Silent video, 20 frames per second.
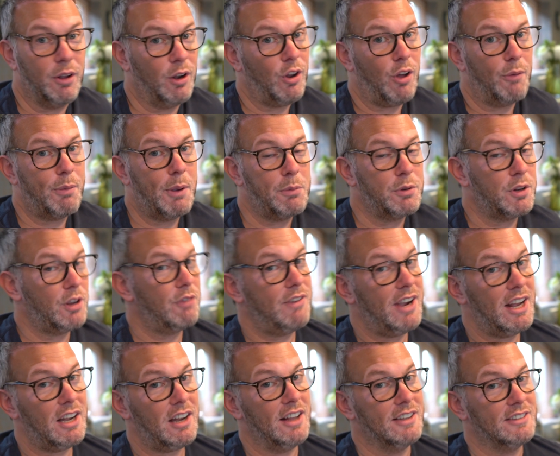A lot of people don't
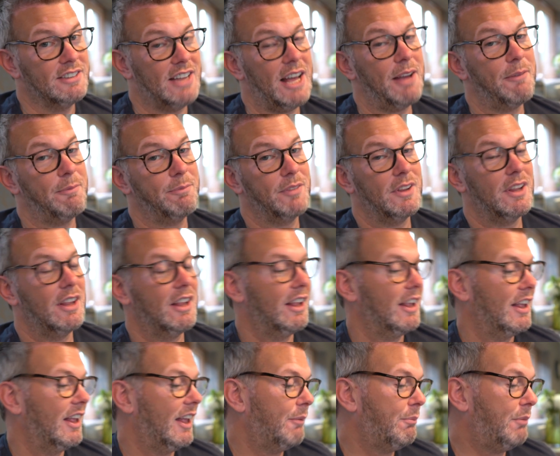realise that,
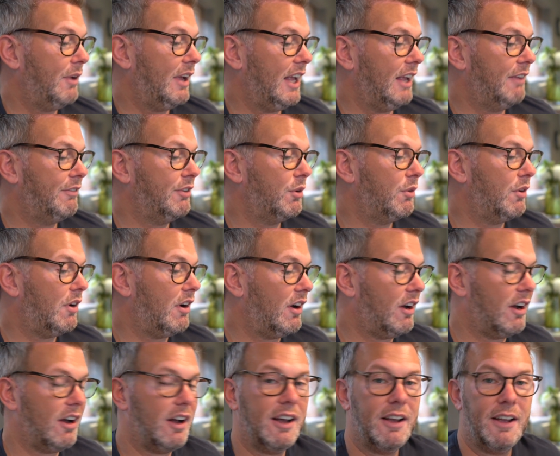but if
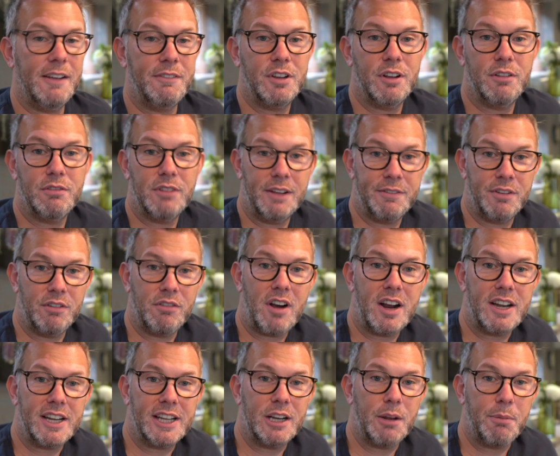you're
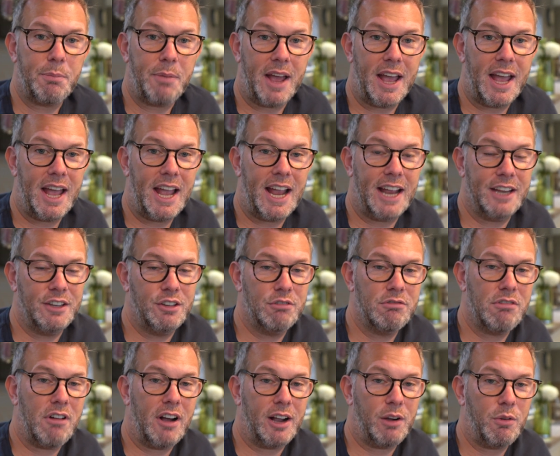riding in a pair and you
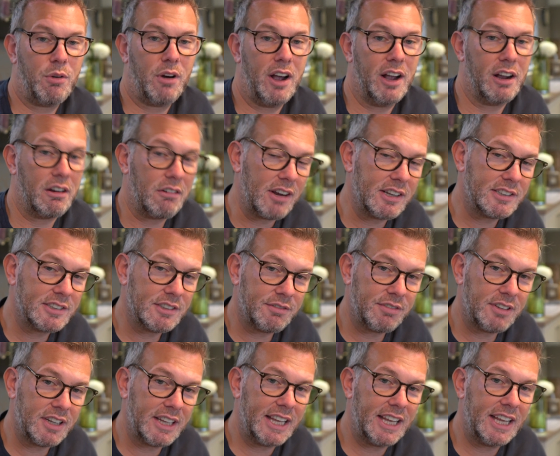ride quite
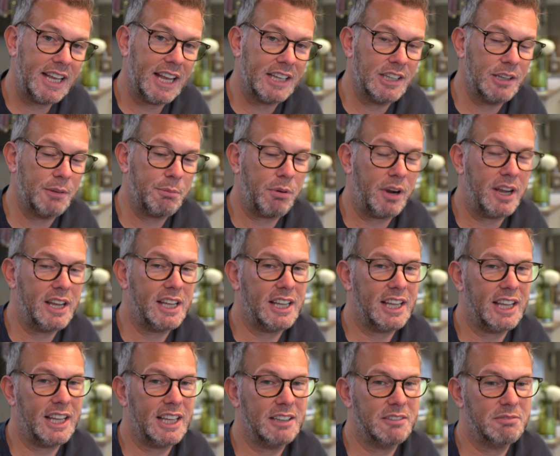aggressively and you're
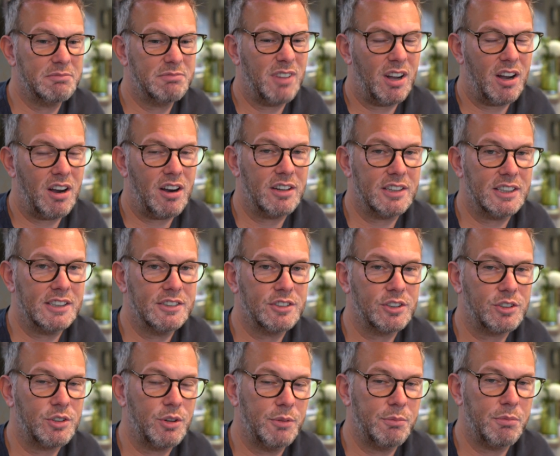braking hard
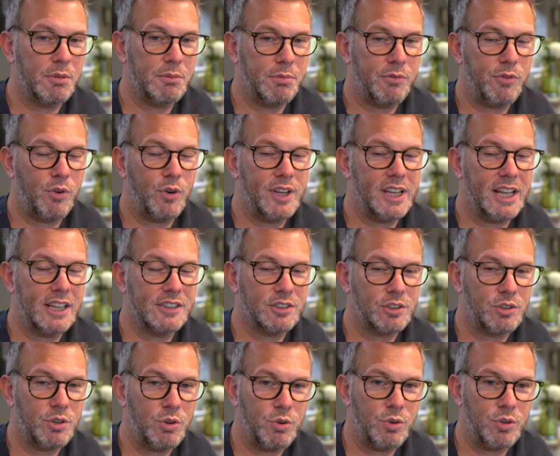before you get to
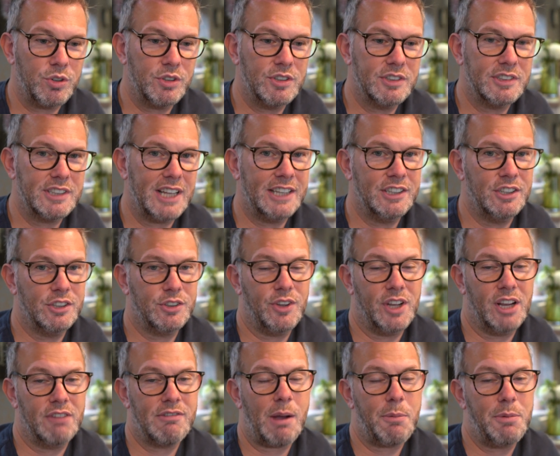corners and you're
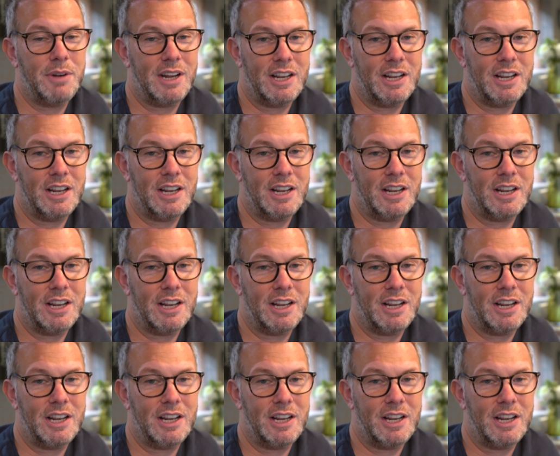doing rapid